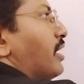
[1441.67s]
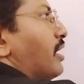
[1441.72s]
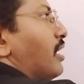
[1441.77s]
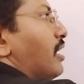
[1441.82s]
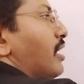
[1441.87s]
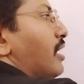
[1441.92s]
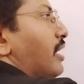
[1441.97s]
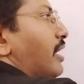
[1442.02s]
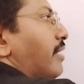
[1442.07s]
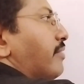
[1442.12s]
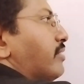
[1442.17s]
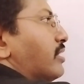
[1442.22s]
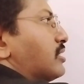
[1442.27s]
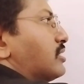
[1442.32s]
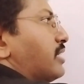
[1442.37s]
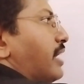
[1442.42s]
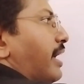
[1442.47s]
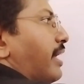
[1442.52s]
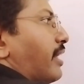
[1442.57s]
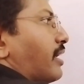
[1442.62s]
In this
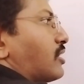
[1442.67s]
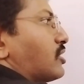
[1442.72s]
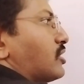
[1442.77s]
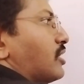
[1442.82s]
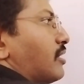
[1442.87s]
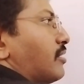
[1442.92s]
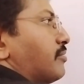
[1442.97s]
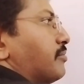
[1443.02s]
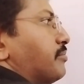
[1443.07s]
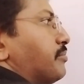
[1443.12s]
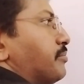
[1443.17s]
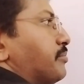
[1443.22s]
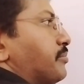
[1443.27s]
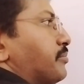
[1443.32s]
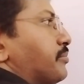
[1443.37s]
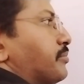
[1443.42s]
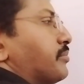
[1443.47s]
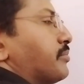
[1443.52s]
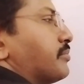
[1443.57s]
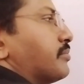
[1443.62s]
direction.
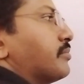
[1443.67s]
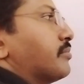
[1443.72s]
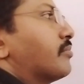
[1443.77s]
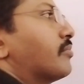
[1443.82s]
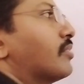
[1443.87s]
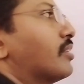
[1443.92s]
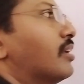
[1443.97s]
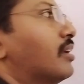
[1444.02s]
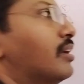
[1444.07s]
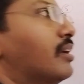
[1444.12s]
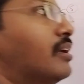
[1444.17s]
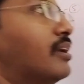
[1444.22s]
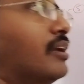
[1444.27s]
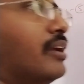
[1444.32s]
Okay. So if